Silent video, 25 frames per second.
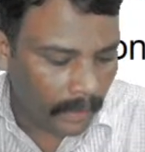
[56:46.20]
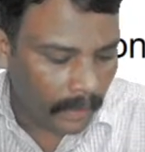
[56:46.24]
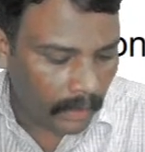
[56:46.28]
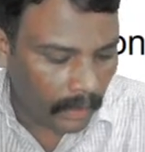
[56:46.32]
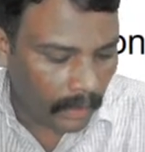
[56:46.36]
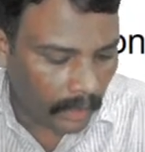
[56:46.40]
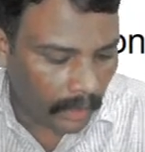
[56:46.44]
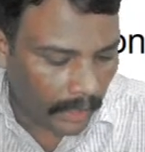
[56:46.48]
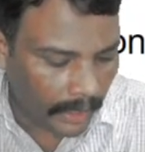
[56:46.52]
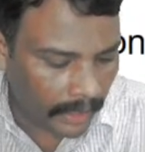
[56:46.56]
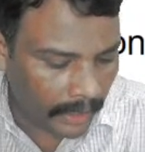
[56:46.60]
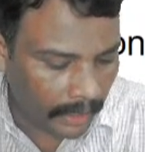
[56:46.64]

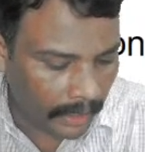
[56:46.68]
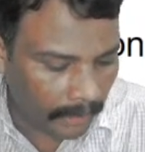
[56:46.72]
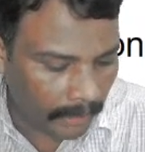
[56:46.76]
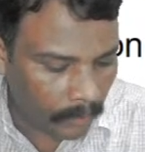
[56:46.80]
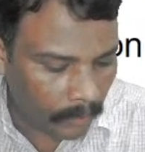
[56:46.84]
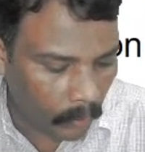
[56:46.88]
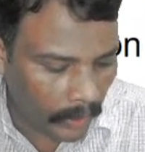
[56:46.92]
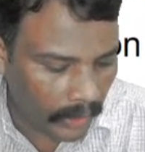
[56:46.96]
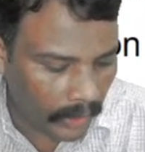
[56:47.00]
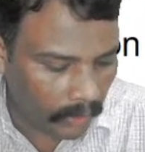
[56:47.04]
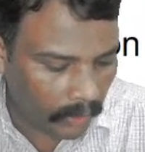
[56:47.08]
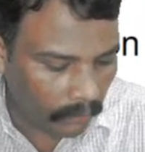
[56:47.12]
And
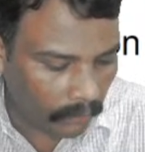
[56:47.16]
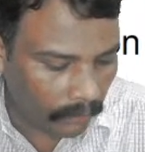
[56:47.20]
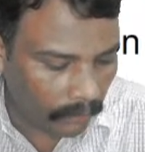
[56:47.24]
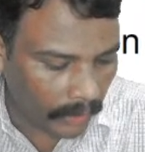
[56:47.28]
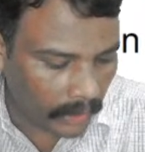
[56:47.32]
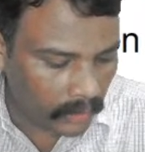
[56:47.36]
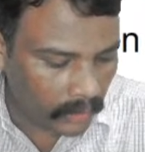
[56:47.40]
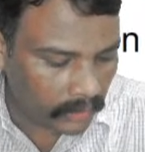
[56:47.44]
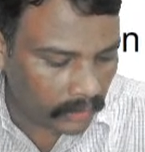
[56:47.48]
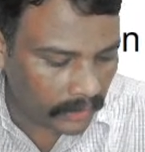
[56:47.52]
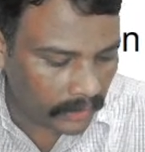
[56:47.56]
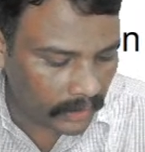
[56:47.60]
I'm going to
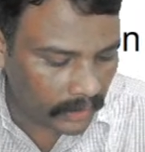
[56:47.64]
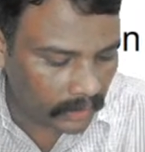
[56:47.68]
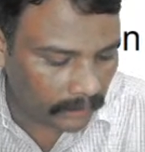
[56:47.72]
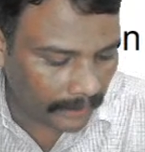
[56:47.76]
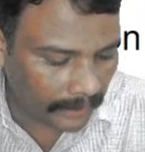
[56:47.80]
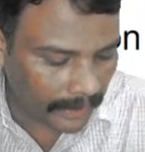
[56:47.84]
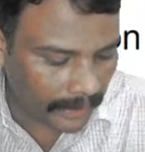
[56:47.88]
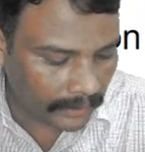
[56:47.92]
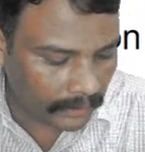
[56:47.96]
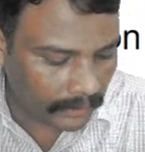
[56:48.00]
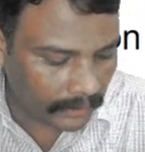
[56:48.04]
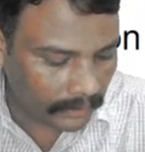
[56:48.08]
finish this
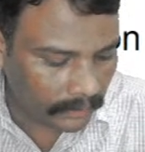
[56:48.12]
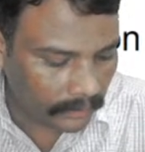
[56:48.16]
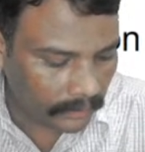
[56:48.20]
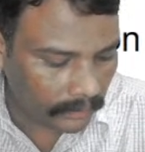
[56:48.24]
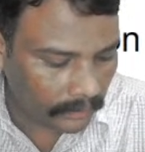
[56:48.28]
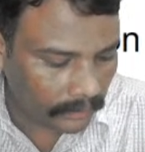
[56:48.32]
one.